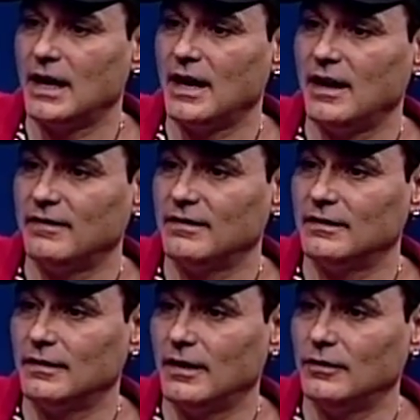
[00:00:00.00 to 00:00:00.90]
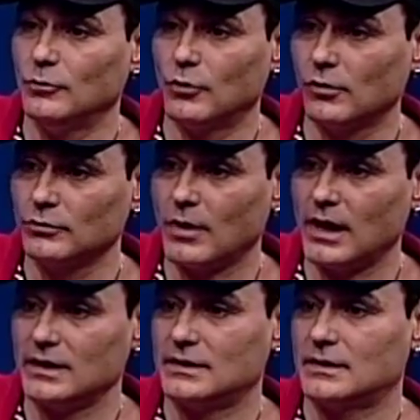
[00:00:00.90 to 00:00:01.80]
And in
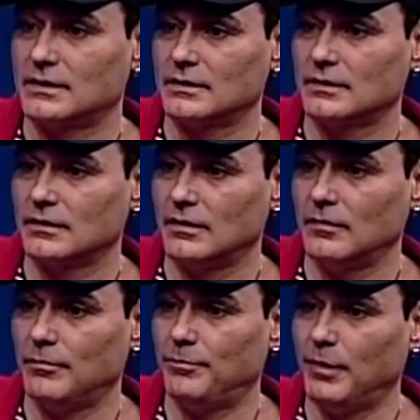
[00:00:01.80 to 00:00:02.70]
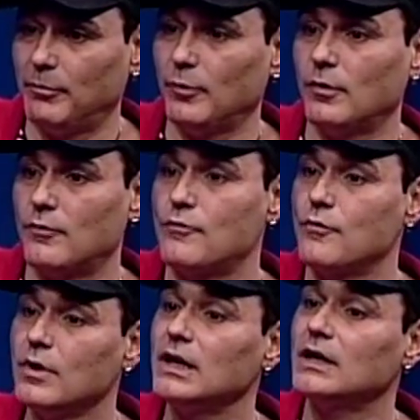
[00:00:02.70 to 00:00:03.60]
worldwide, people are
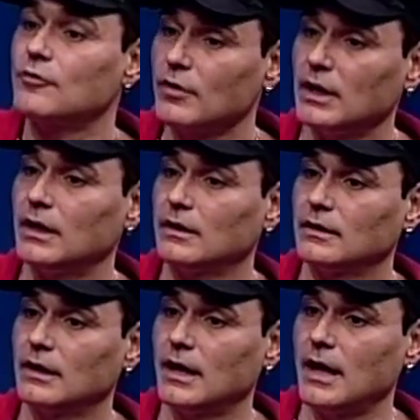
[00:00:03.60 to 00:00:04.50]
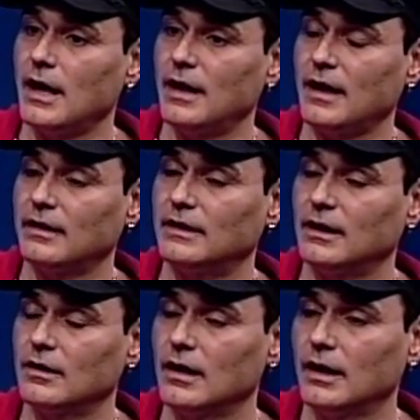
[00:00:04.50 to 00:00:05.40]
really greedy. And I
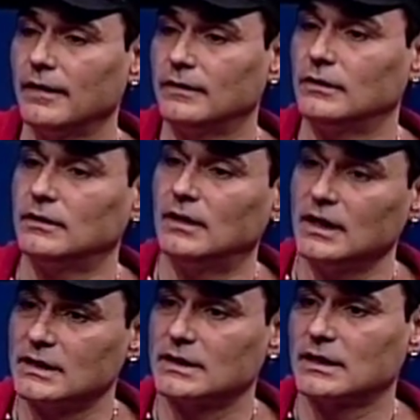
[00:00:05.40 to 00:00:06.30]
think this